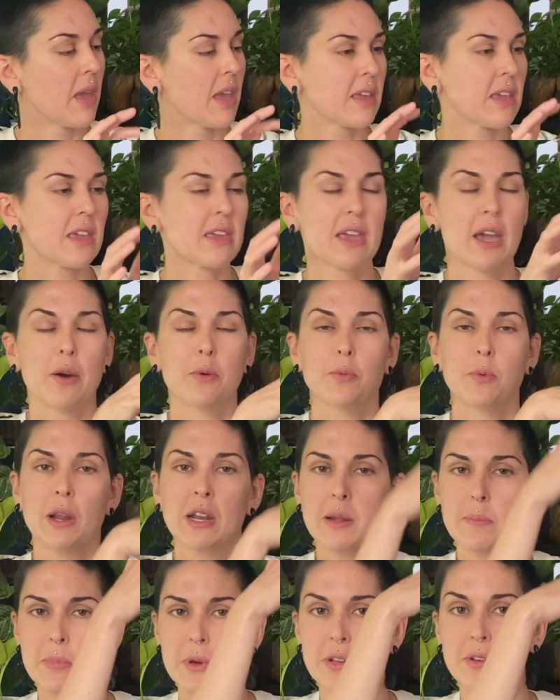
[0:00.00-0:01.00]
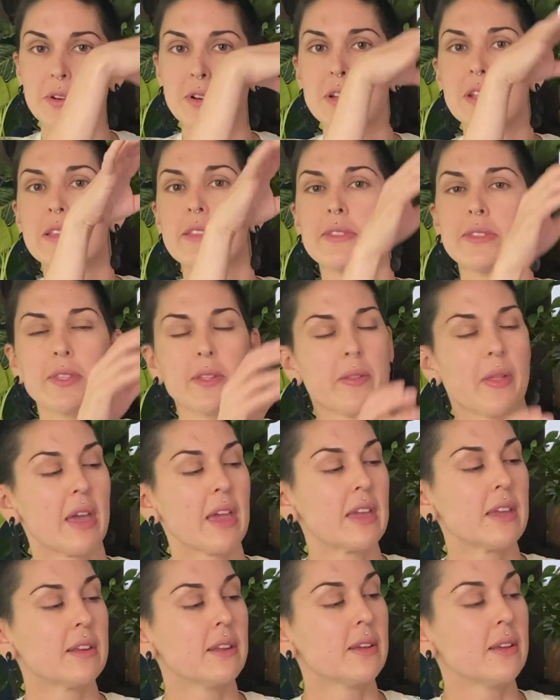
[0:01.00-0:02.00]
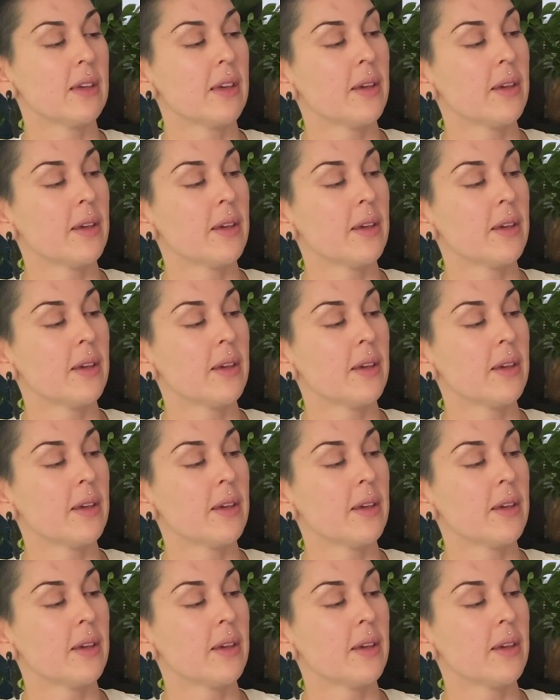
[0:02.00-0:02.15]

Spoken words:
hanging out right up underneath the light.